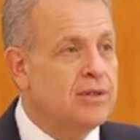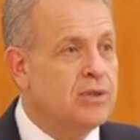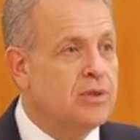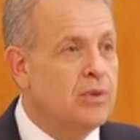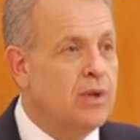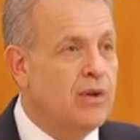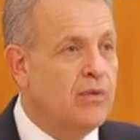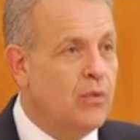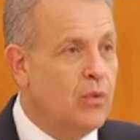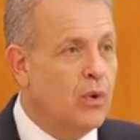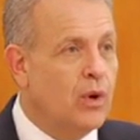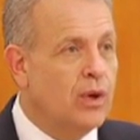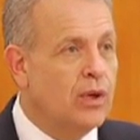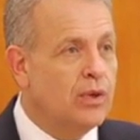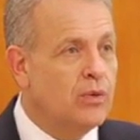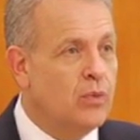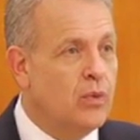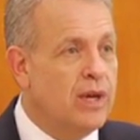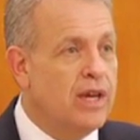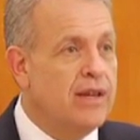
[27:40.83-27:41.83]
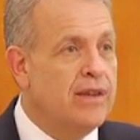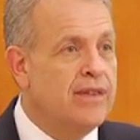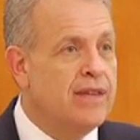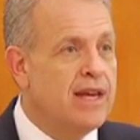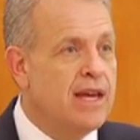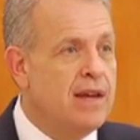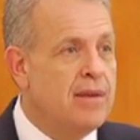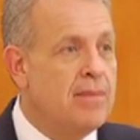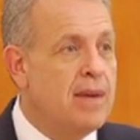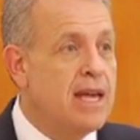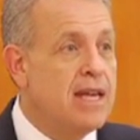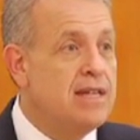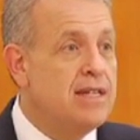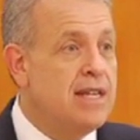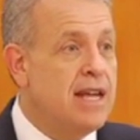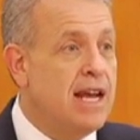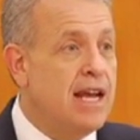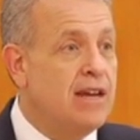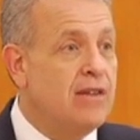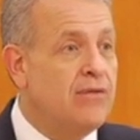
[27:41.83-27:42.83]
who have worked with and
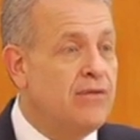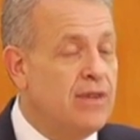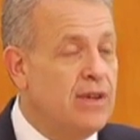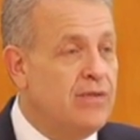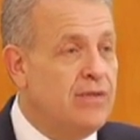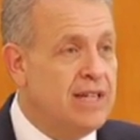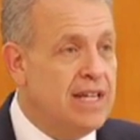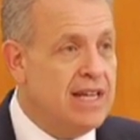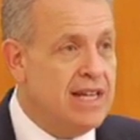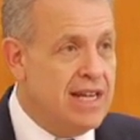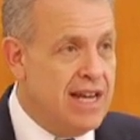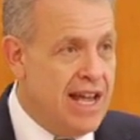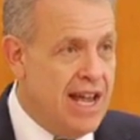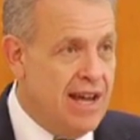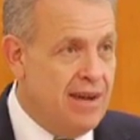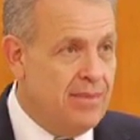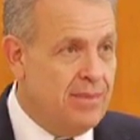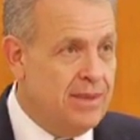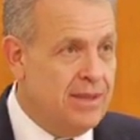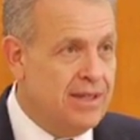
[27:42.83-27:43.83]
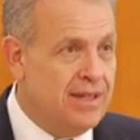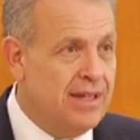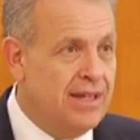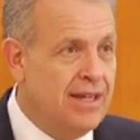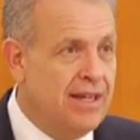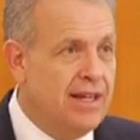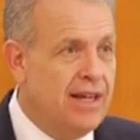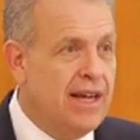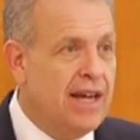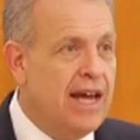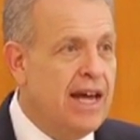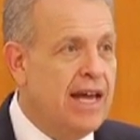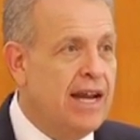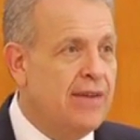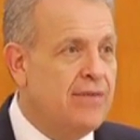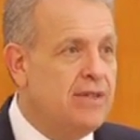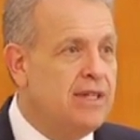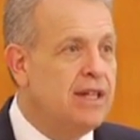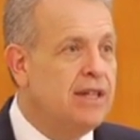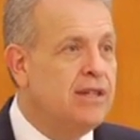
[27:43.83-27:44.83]
maintained 15 names and
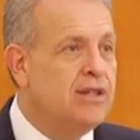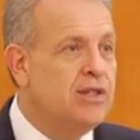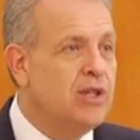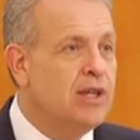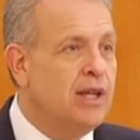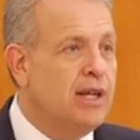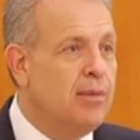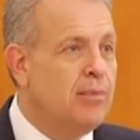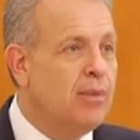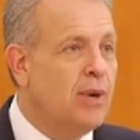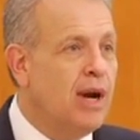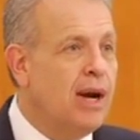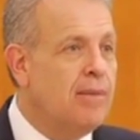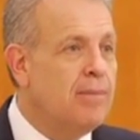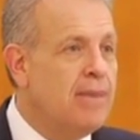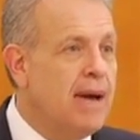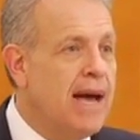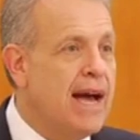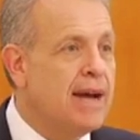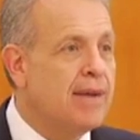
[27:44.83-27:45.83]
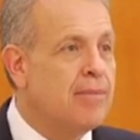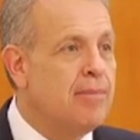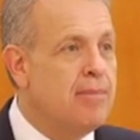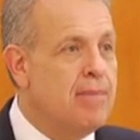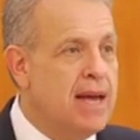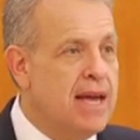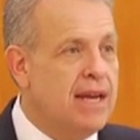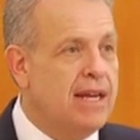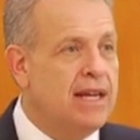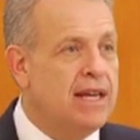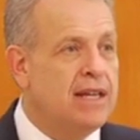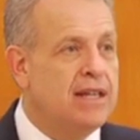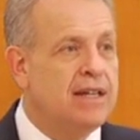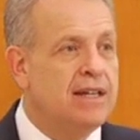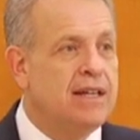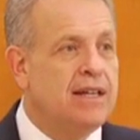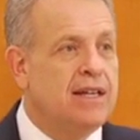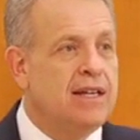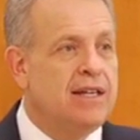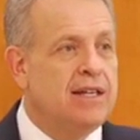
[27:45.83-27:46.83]
have diligently brought back many
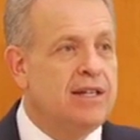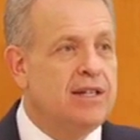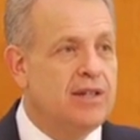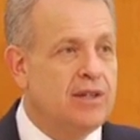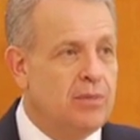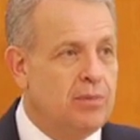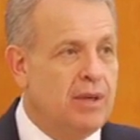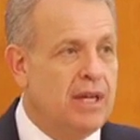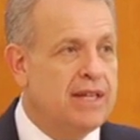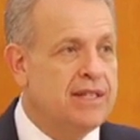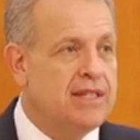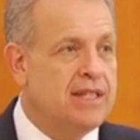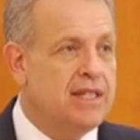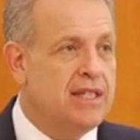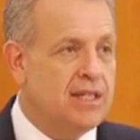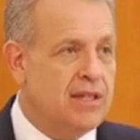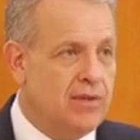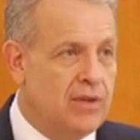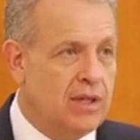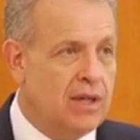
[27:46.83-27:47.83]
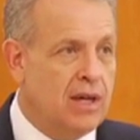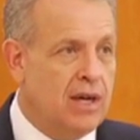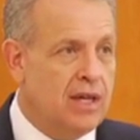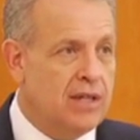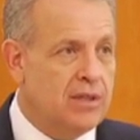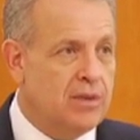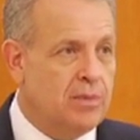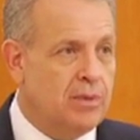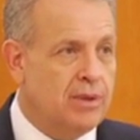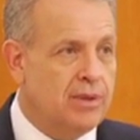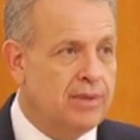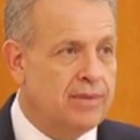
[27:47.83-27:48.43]
to the blessings of the gospel.